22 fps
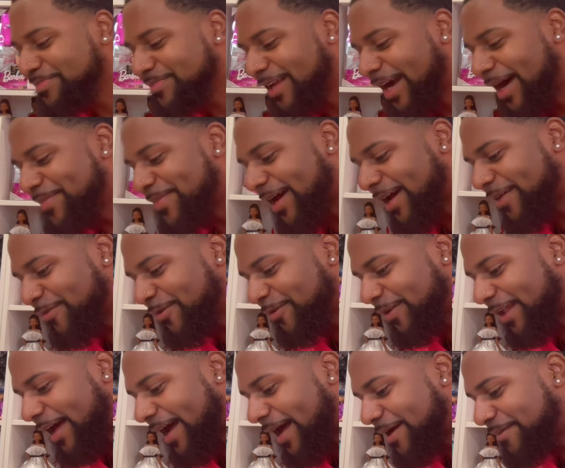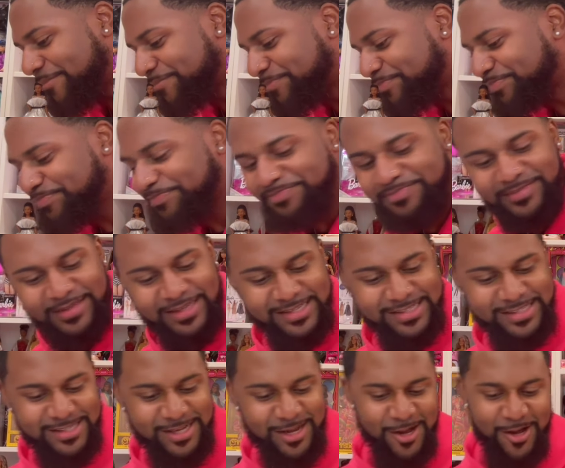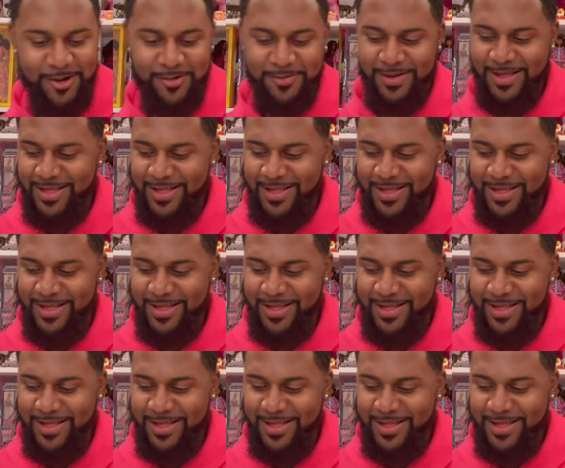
I'm not even gonna lie. So